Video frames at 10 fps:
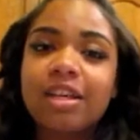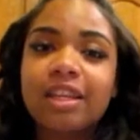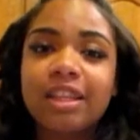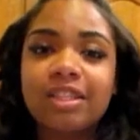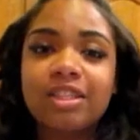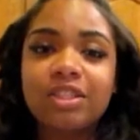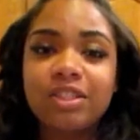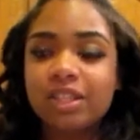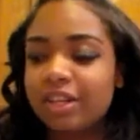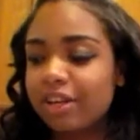the things that
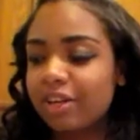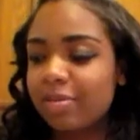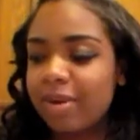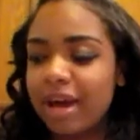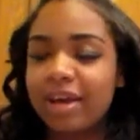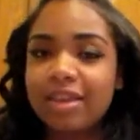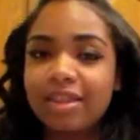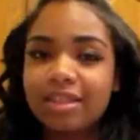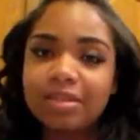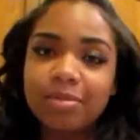you need are on the back of
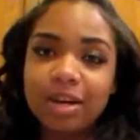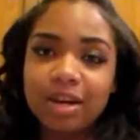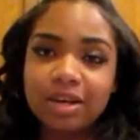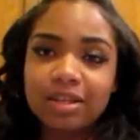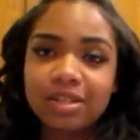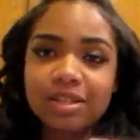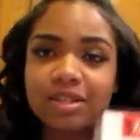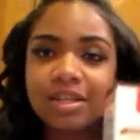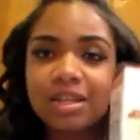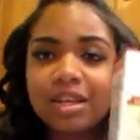this box.